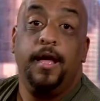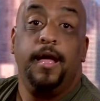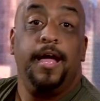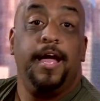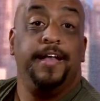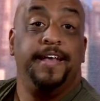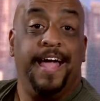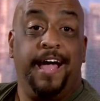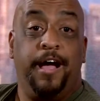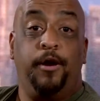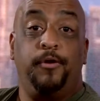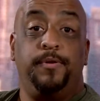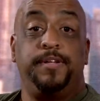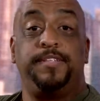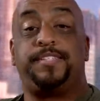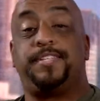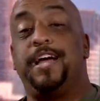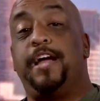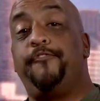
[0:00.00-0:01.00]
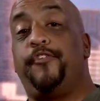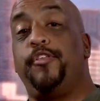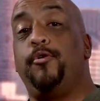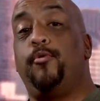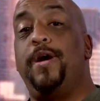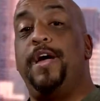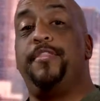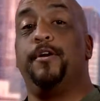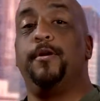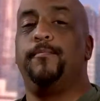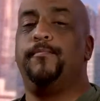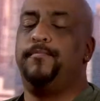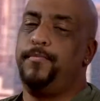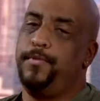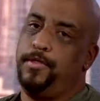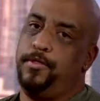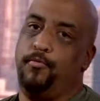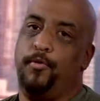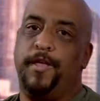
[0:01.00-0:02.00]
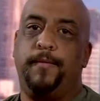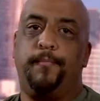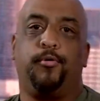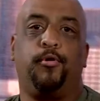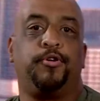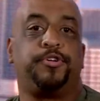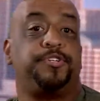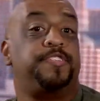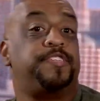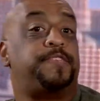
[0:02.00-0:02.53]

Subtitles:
And now it's time for the weather. The weather portion of